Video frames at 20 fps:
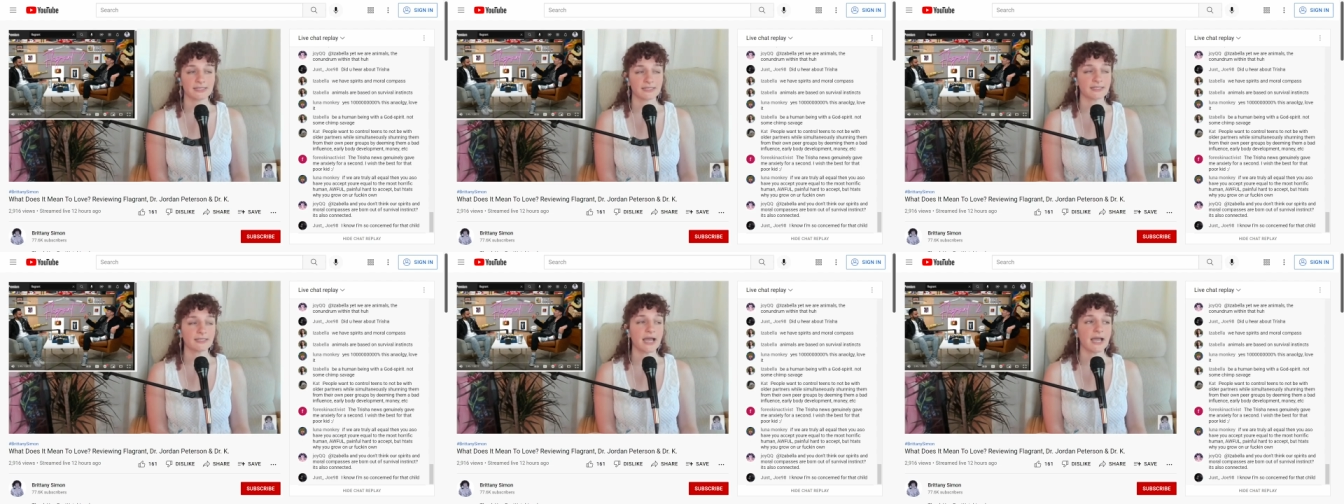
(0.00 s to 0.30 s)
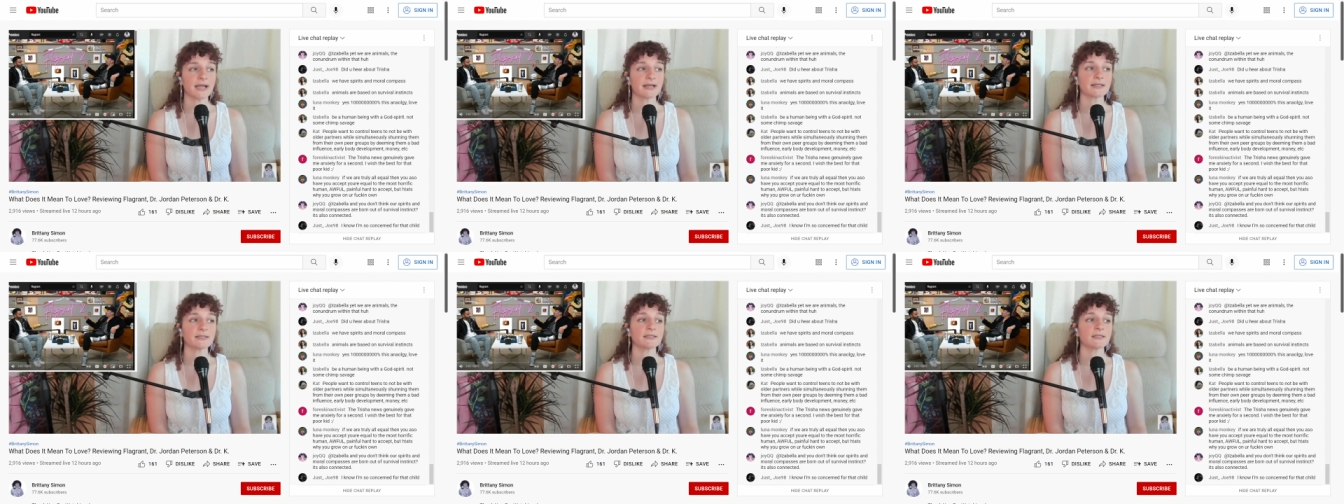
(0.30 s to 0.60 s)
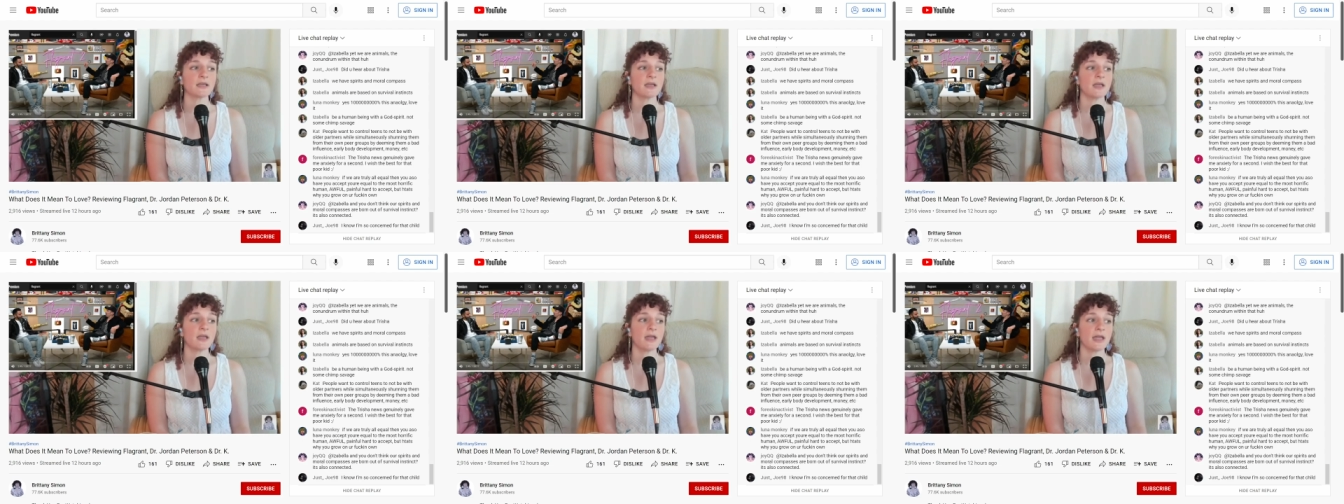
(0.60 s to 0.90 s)
a
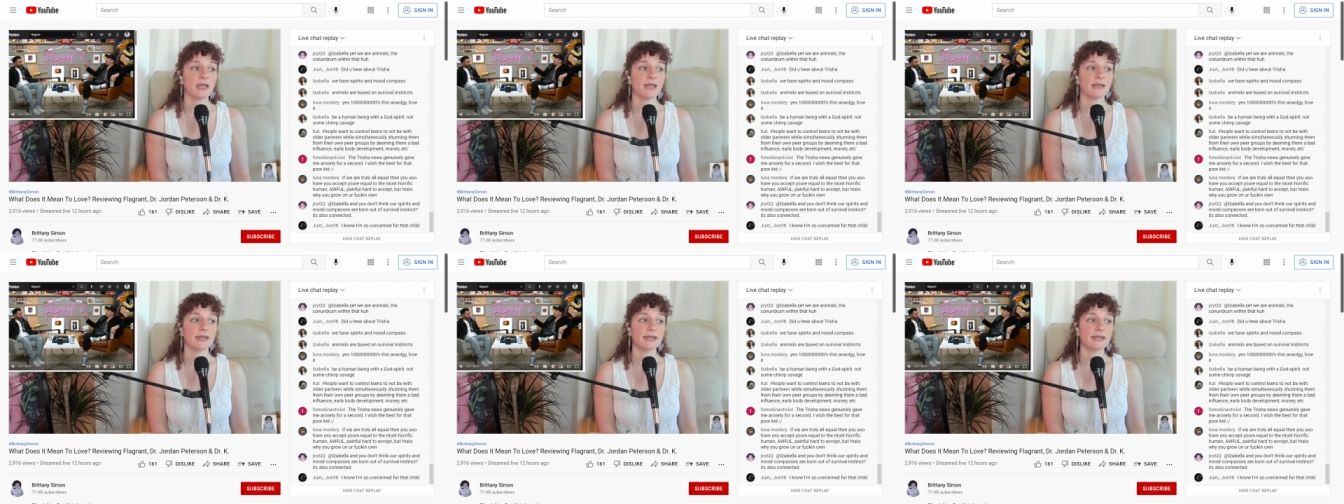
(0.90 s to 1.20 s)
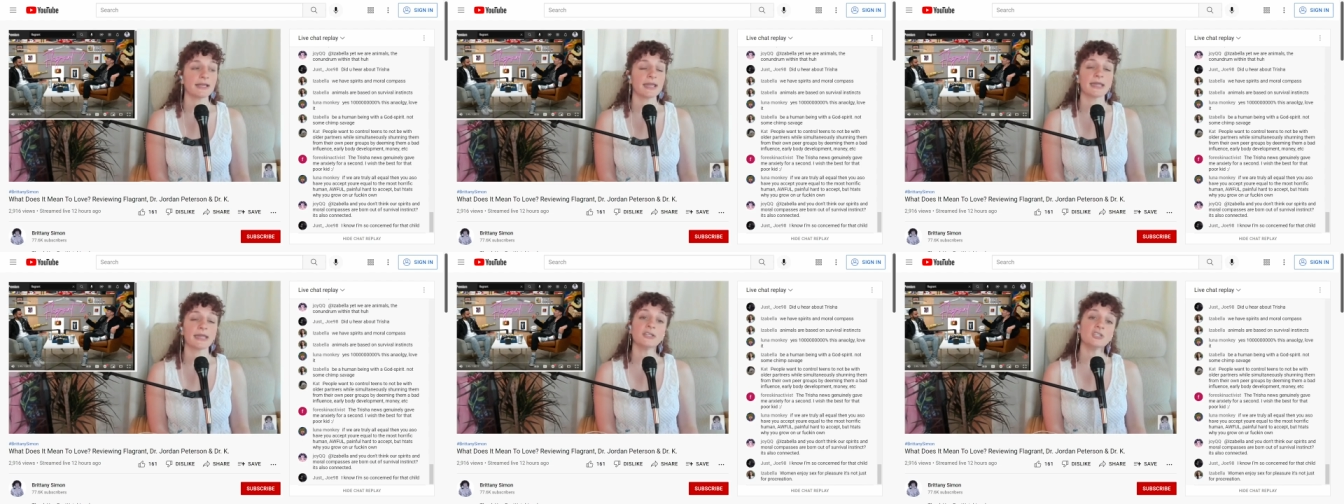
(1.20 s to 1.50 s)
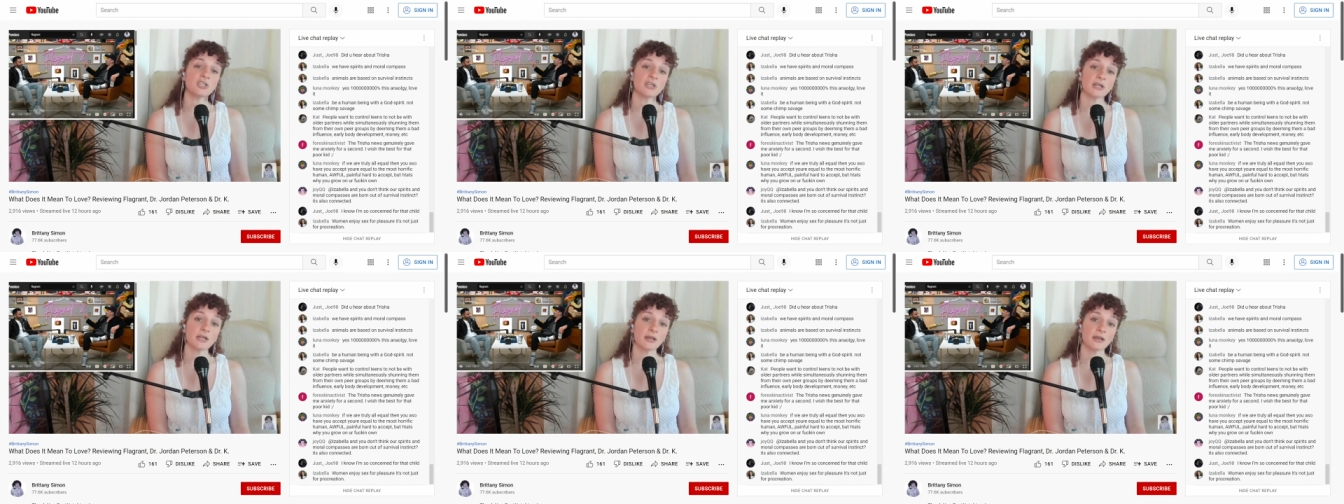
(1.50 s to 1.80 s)
sex and
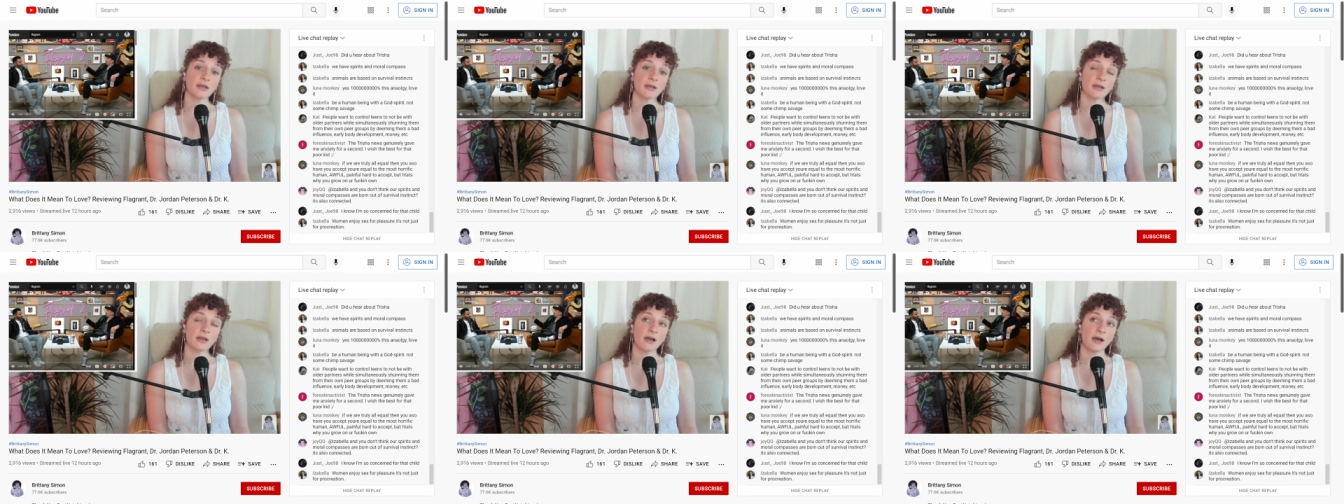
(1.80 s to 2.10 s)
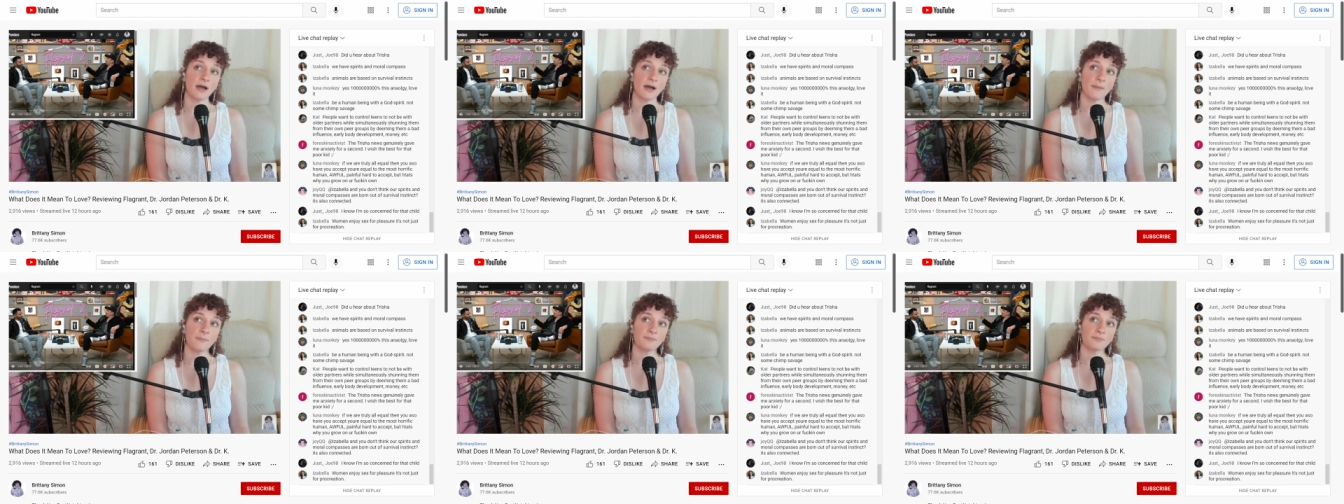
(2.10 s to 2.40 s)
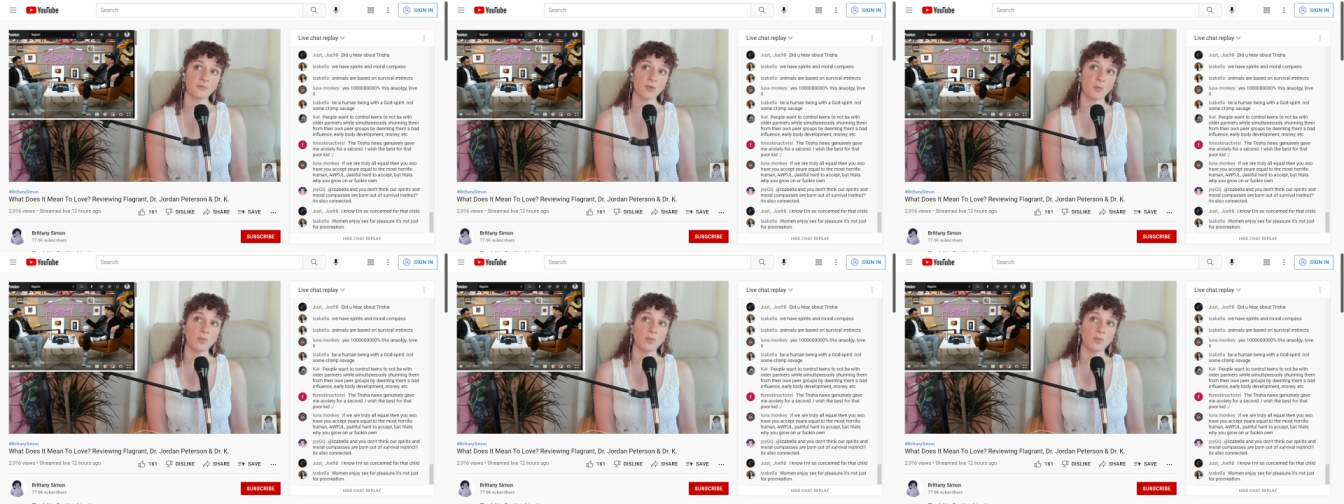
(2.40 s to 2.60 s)
engaging um,